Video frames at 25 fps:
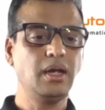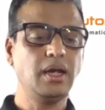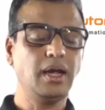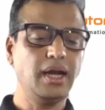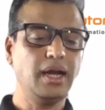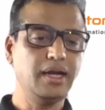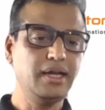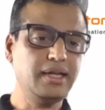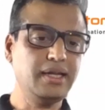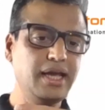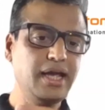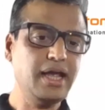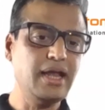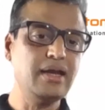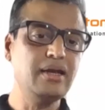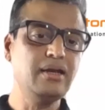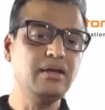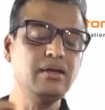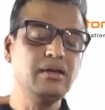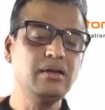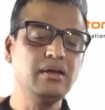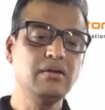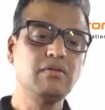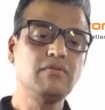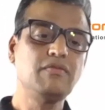and
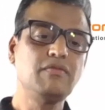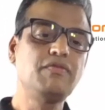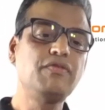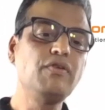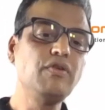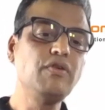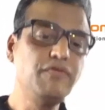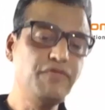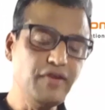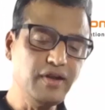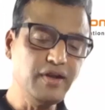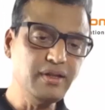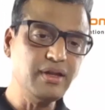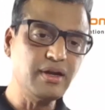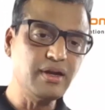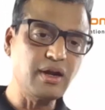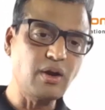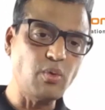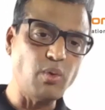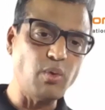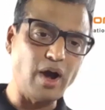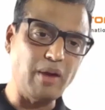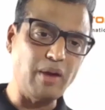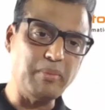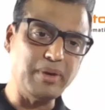then fulfill the
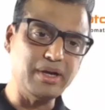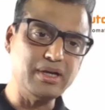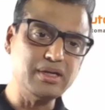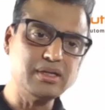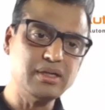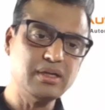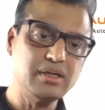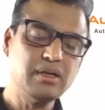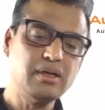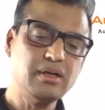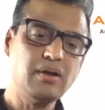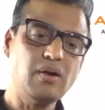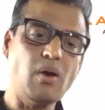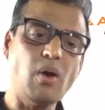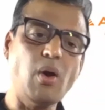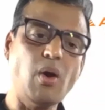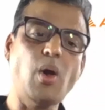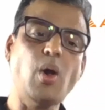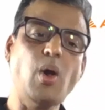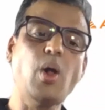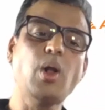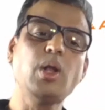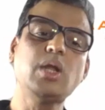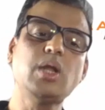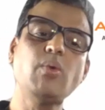requirement
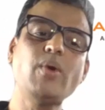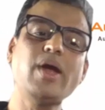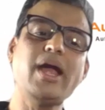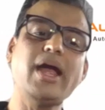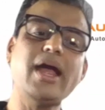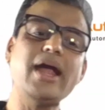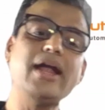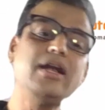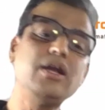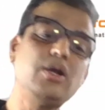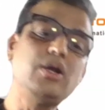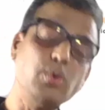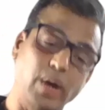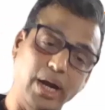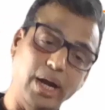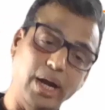all the way end to